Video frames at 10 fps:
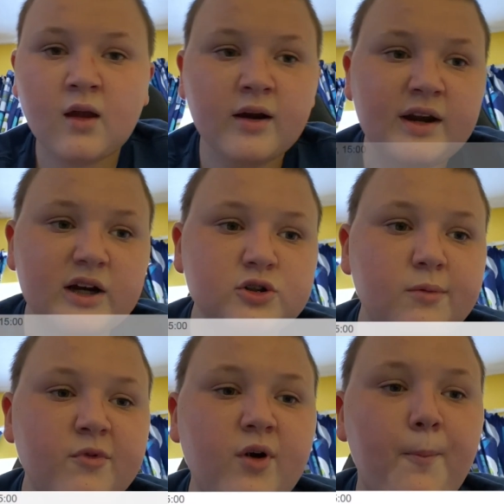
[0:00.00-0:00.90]
Next
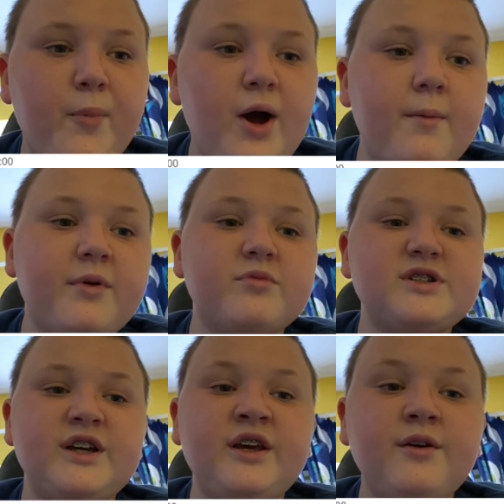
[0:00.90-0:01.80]
up, we've got Birmingham
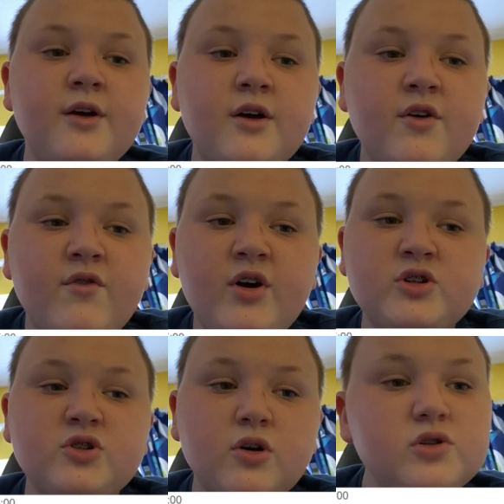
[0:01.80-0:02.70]
City
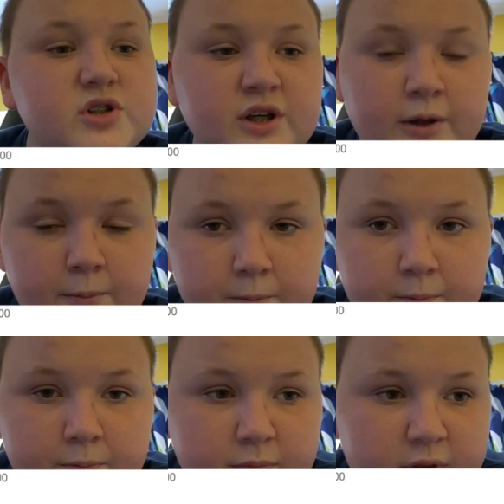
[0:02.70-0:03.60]
versus Hull City.
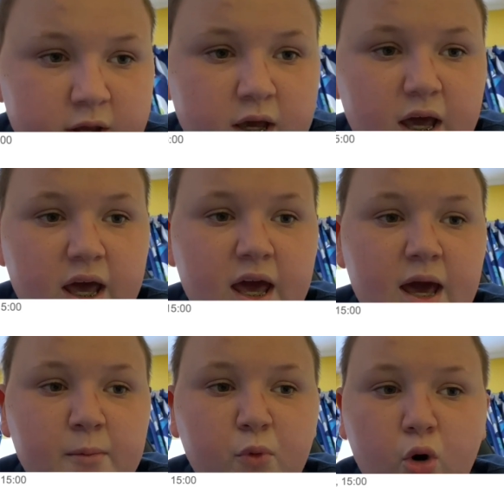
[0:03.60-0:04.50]

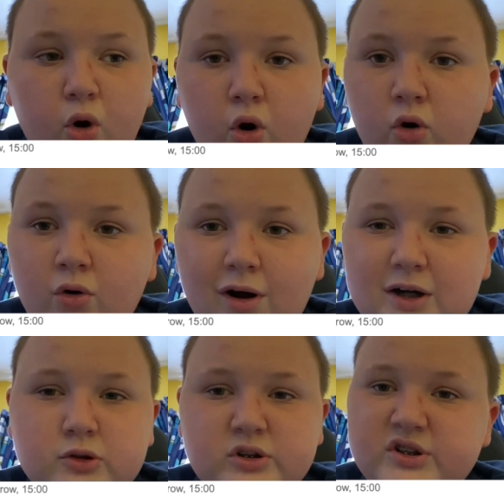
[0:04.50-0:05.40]
Hull, I
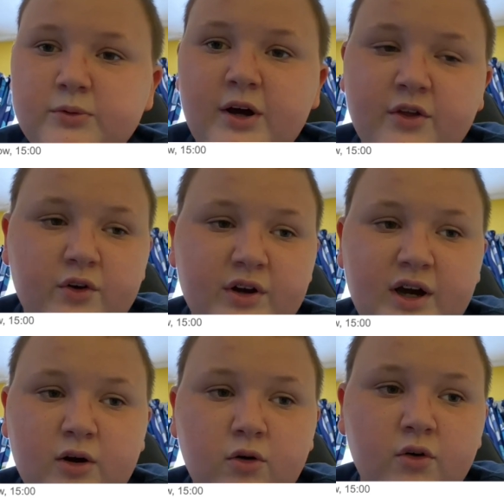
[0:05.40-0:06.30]
don't see where they're going to
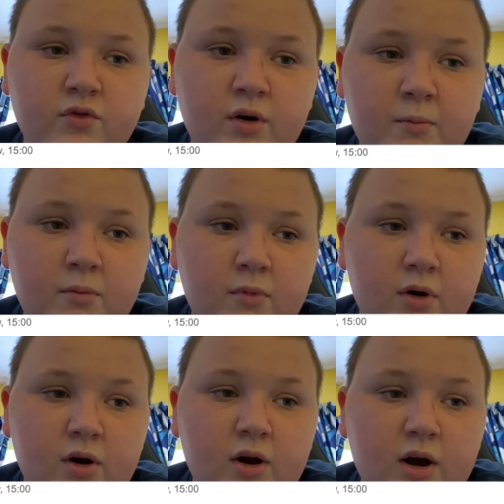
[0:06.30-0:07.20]
get a goal from.
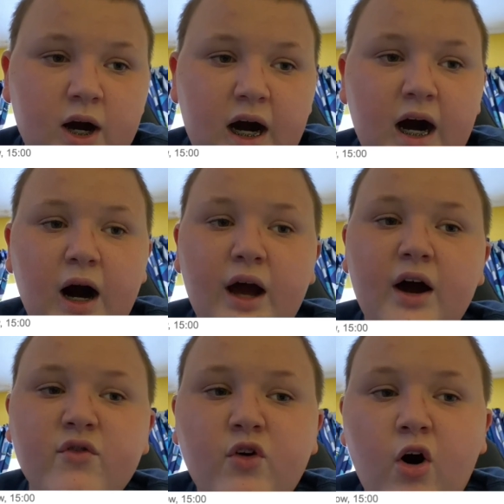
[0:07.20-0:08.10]
I
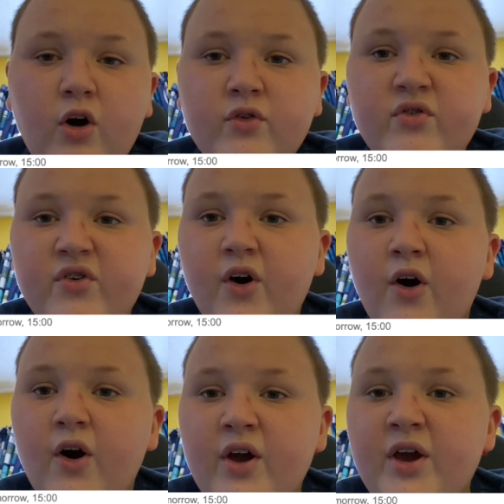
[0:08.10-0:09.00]
have gone
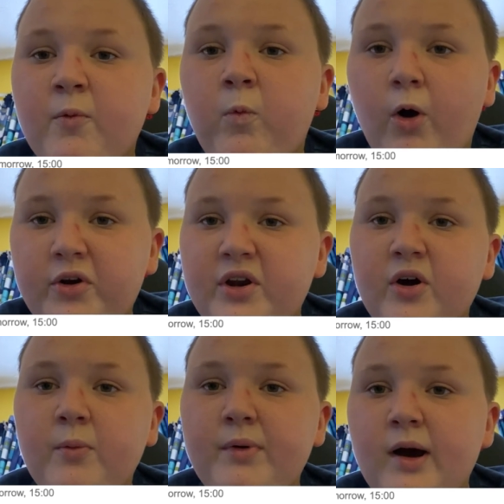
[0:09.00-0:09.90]
for a
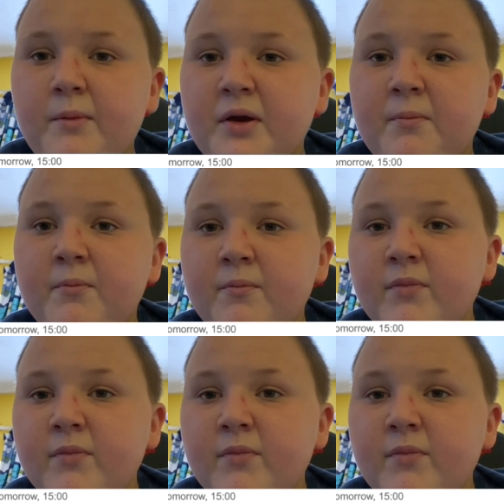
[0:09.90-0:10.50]
1-0 Birmingham.